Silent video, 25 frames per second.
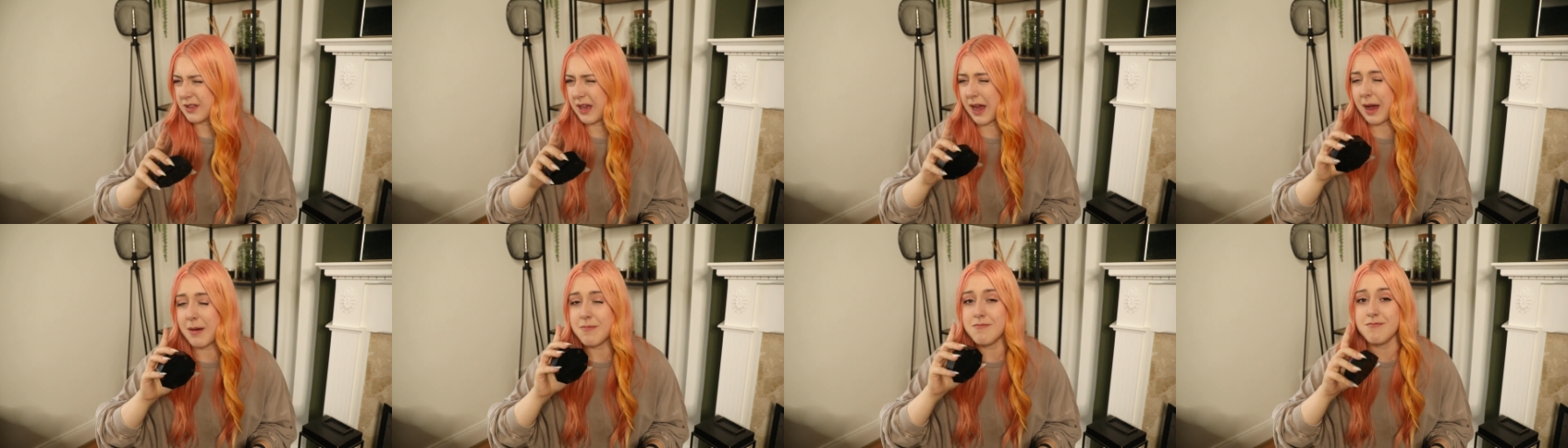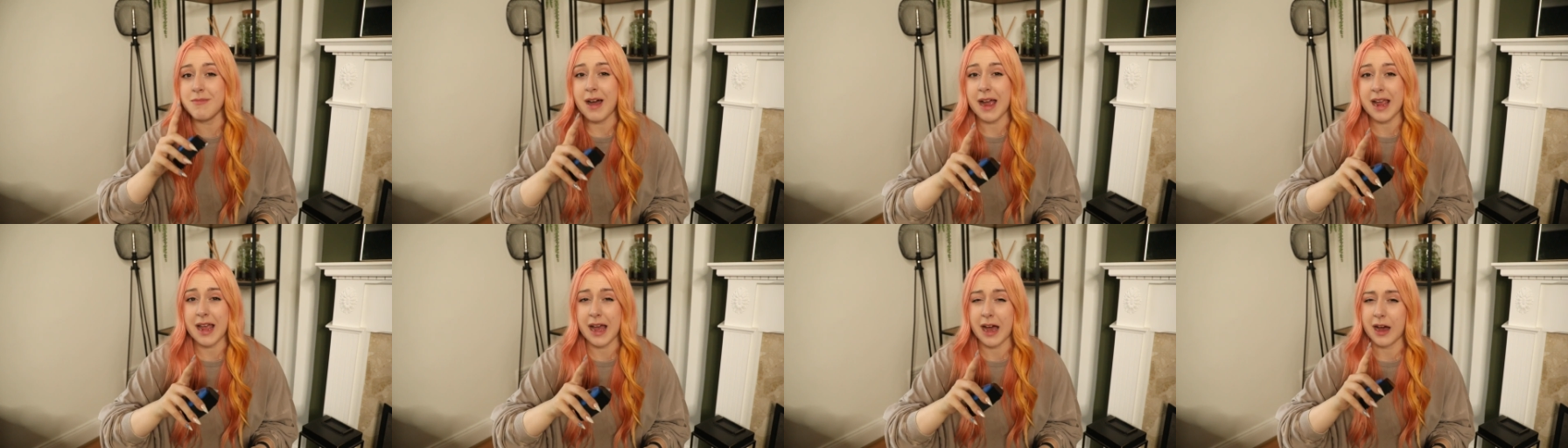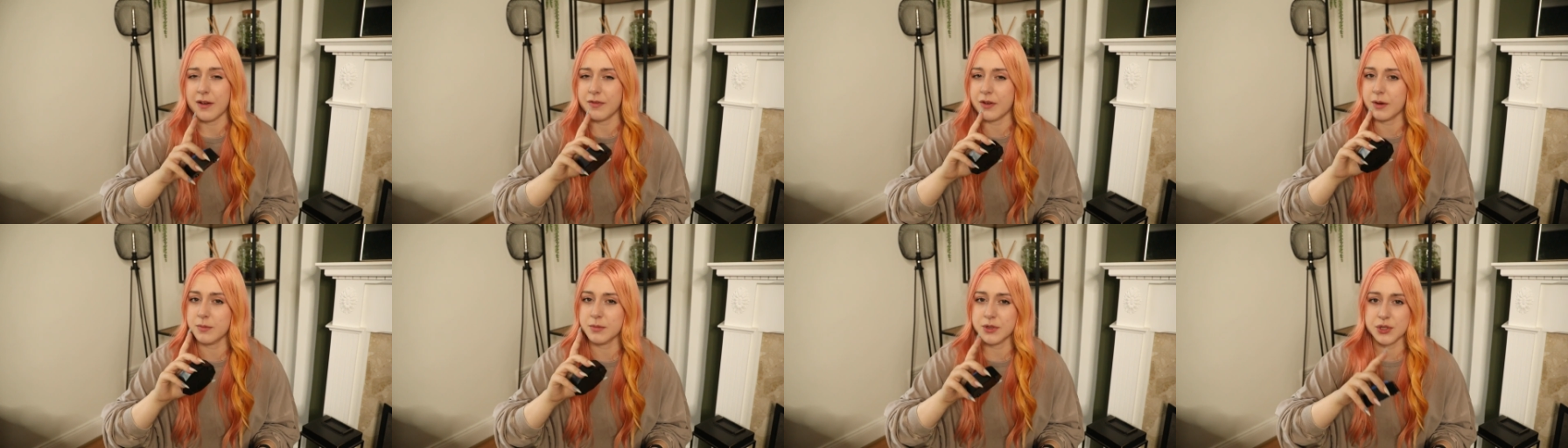I might
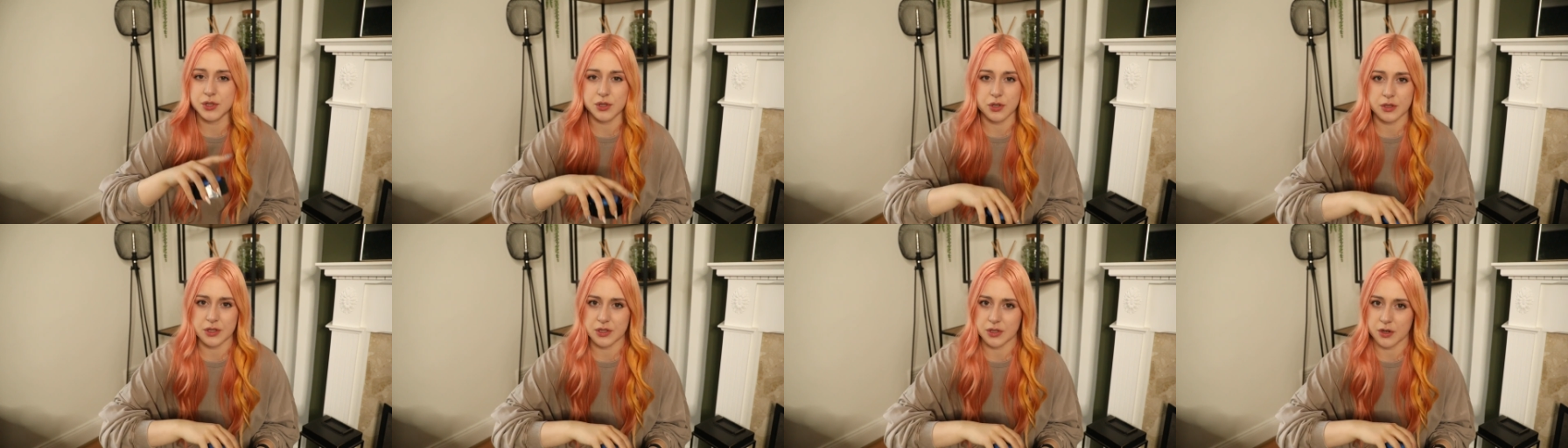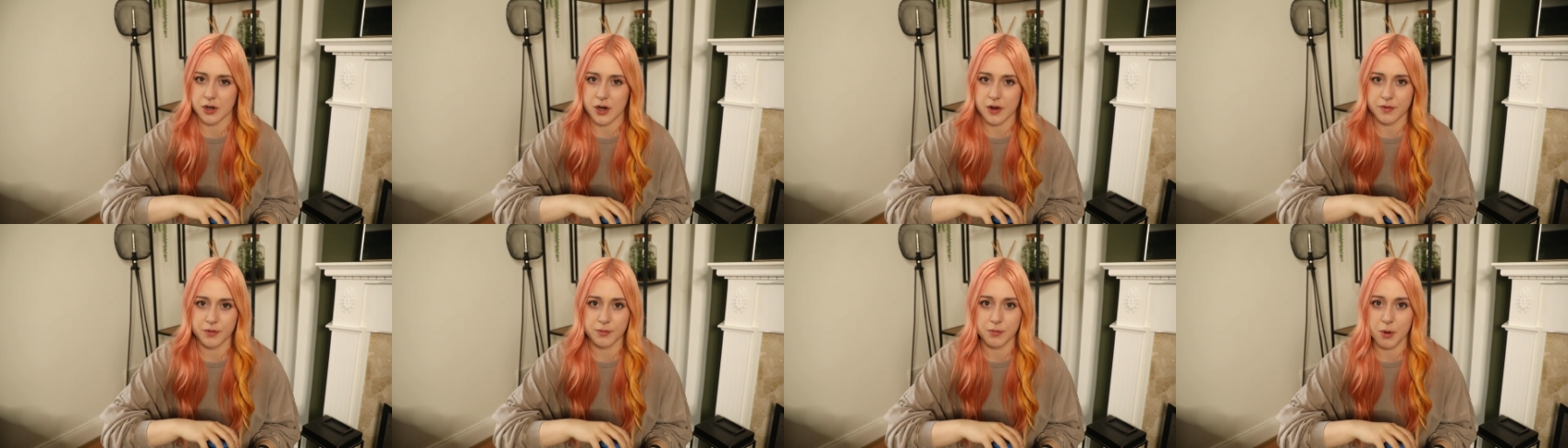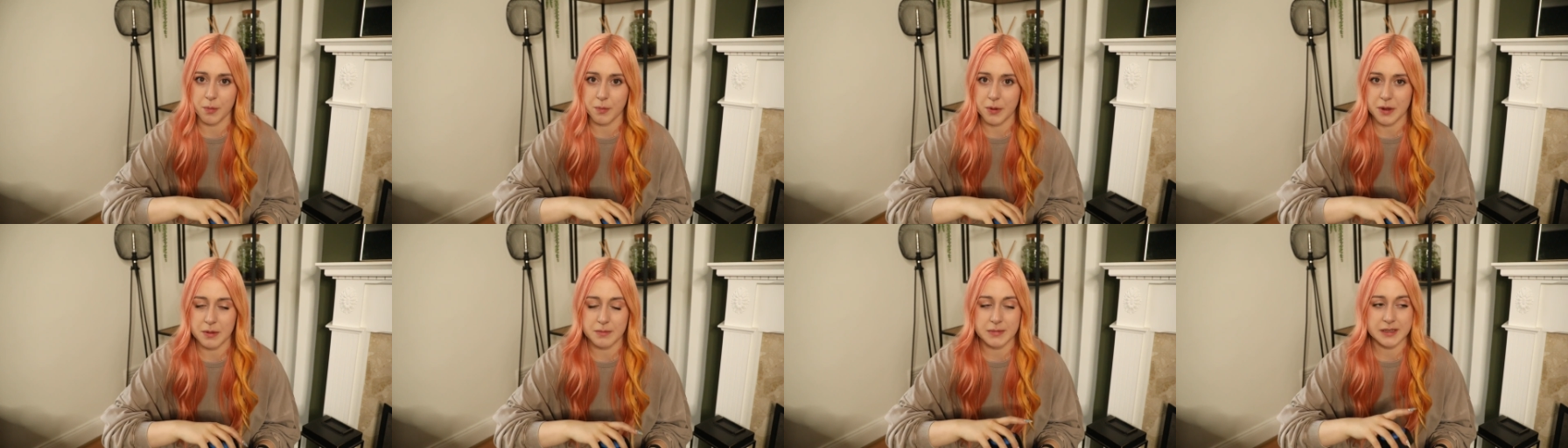have, I'm so sorry if I'm
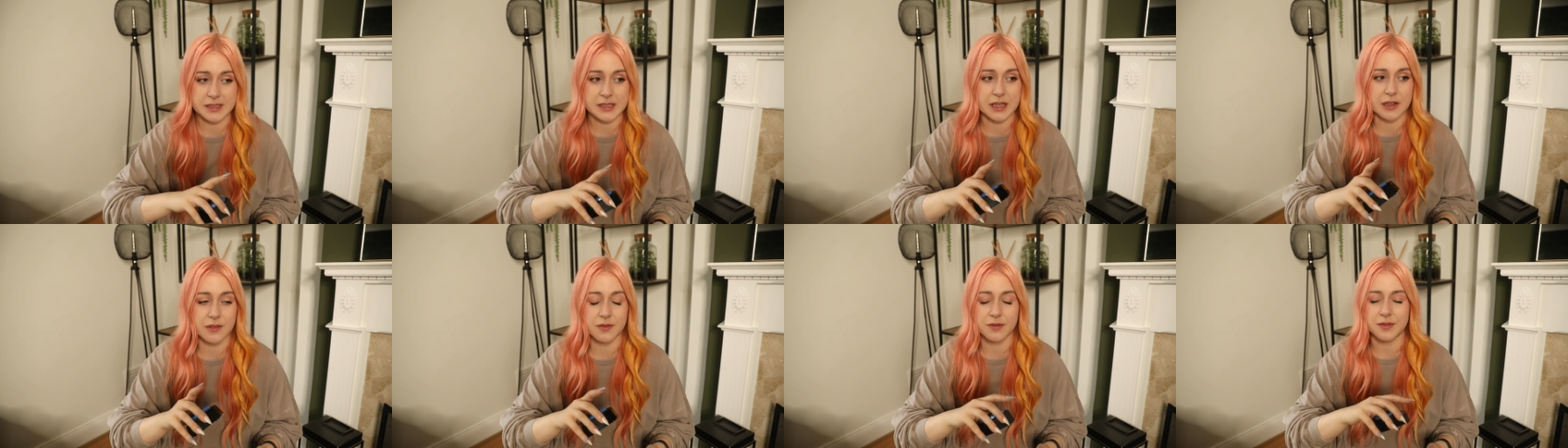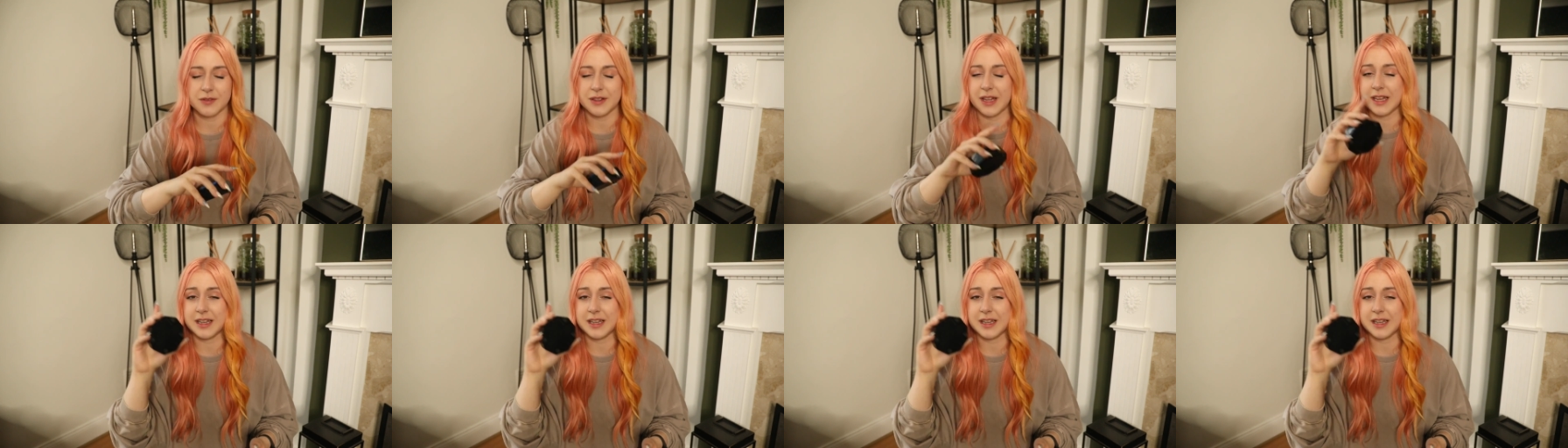repeating myself,